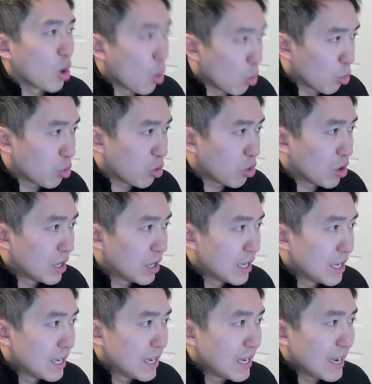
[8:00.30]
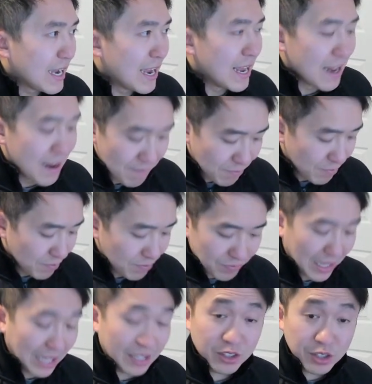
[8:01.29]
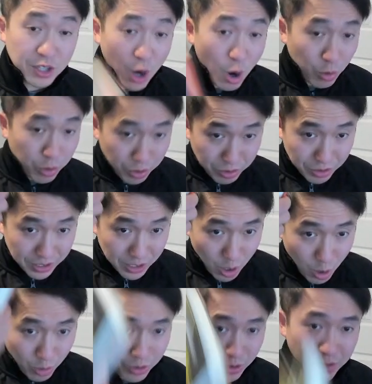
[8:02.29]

oath. And that's the oath. The oath